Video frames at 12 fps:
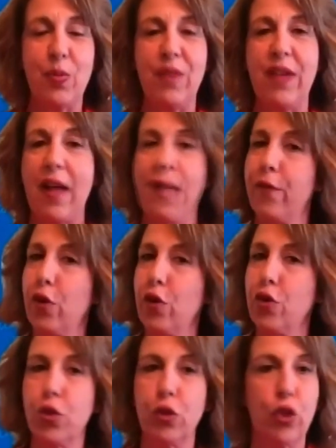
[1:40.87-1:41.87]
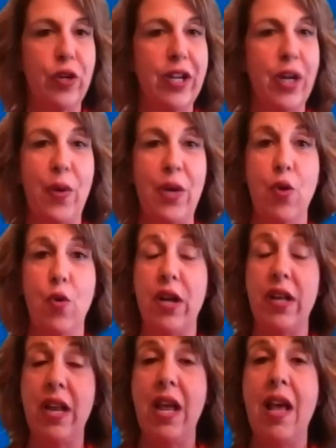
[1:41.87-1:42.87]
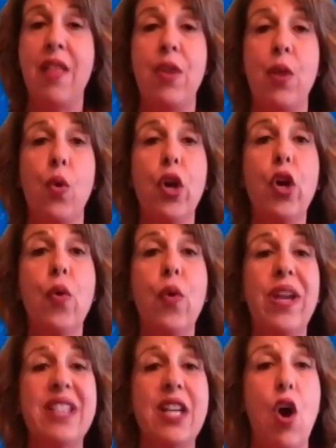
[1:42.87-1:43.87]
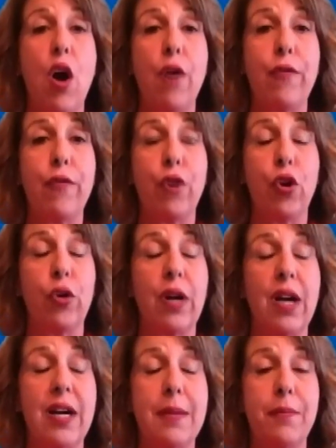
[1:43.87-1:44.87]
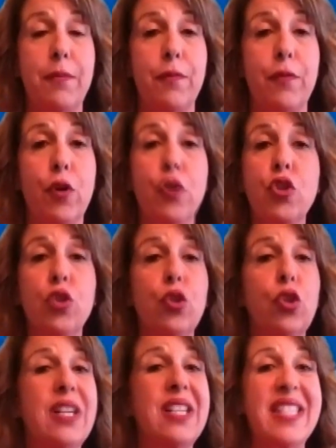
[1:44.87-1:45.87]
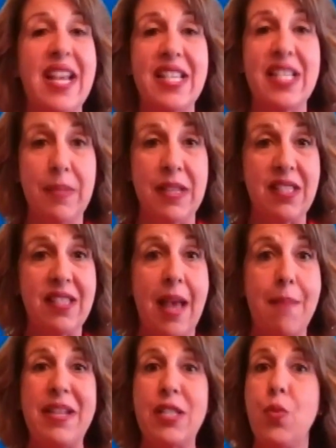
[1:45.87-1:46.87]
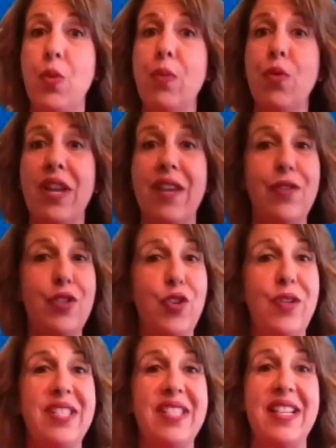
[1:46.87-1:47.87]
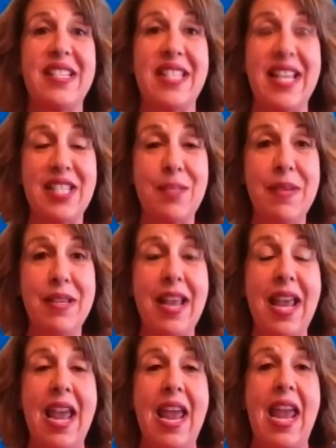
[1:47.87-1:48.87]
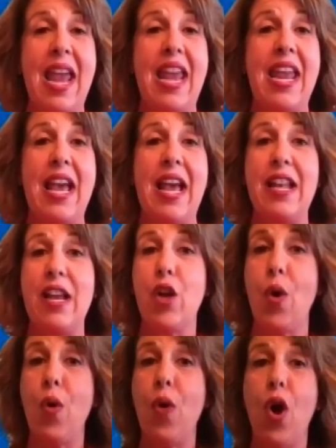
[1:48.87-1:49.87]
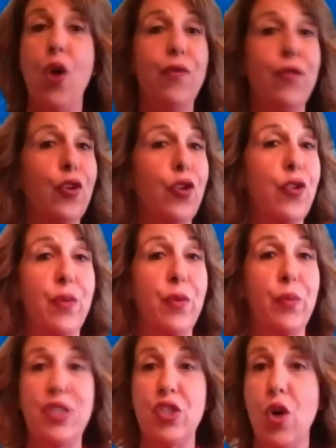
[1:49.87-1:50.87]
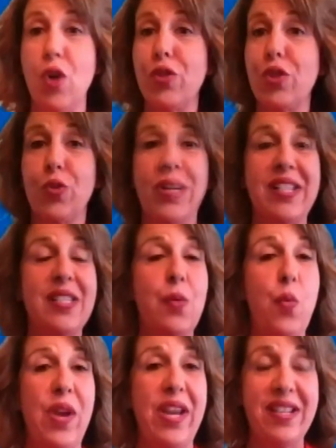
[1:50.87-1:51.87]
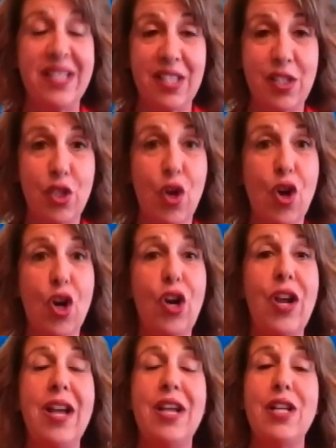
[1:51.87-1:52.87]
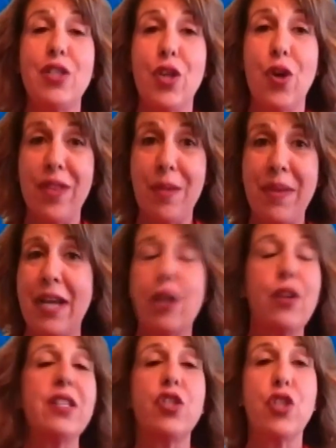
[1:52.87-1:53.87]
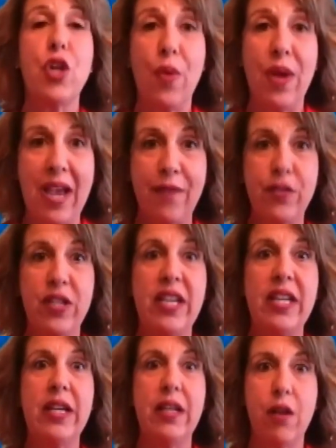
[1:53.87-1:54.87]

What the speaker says: we've got virtual learning going on, that we're going to offer virtual assessments. That means we will give the students an assessment and go over the results, strengths and weaknesses are, so that parents don't have to hit